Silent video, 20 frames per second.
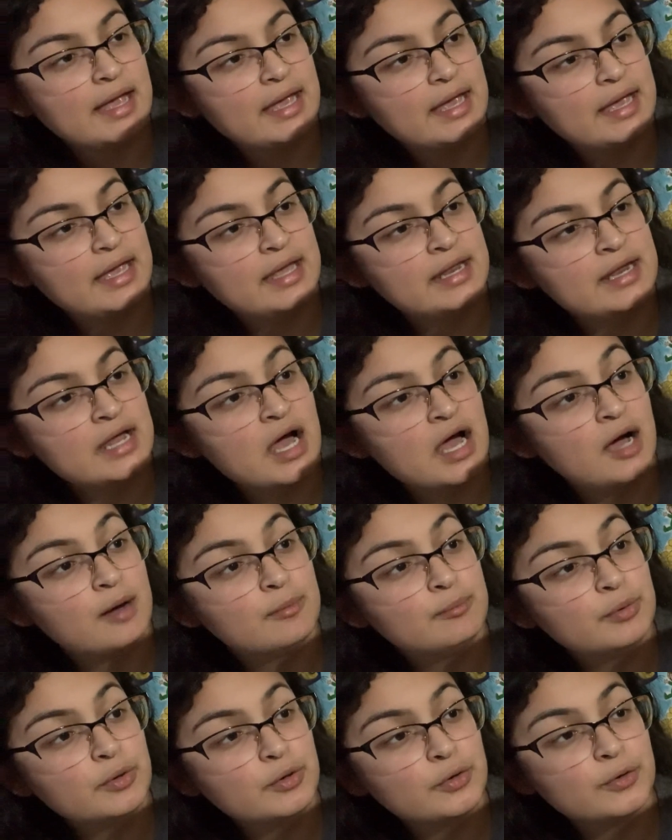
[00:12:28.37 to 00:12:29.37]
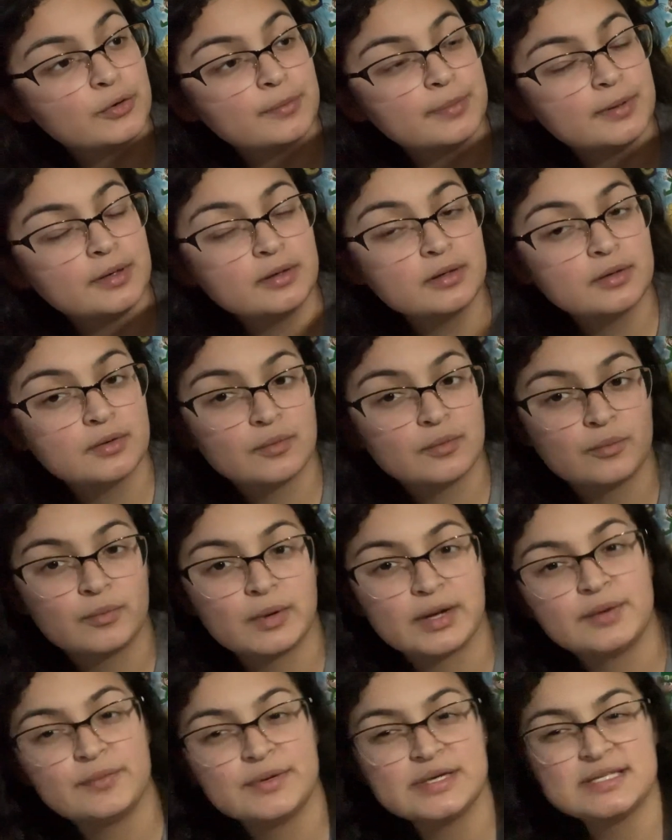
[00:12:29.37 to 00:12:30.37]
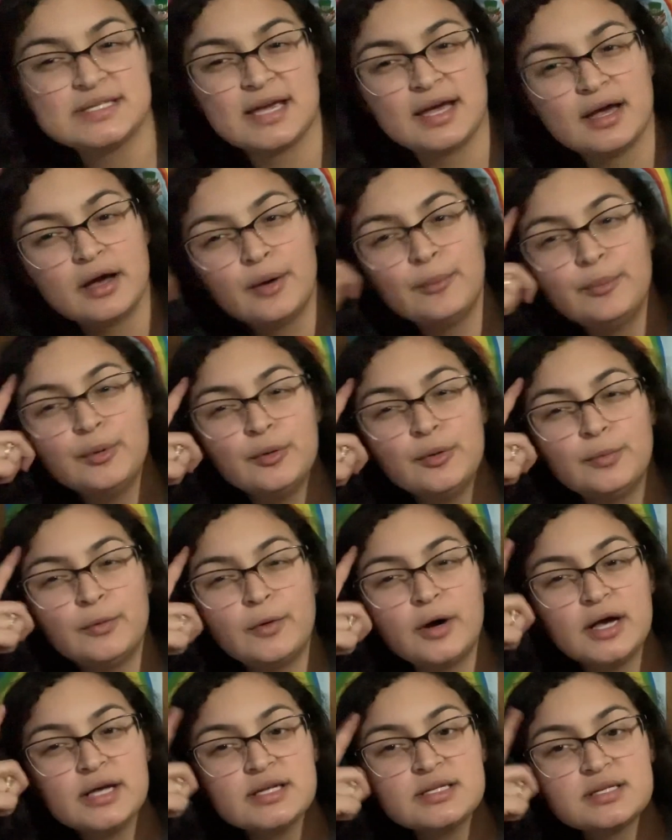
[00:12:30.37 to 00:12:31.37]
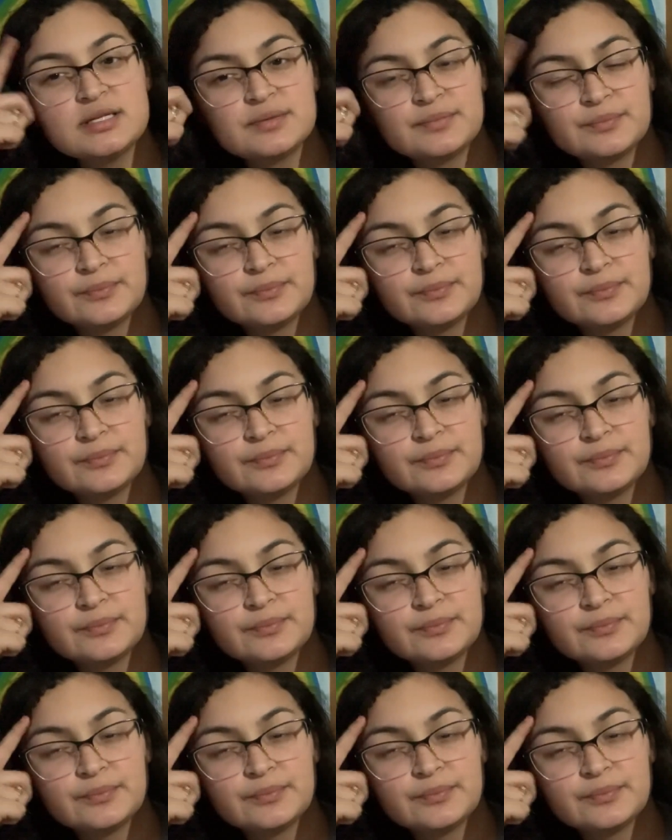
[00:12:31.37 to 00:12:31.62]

In a haboob, what did we say a haboob was?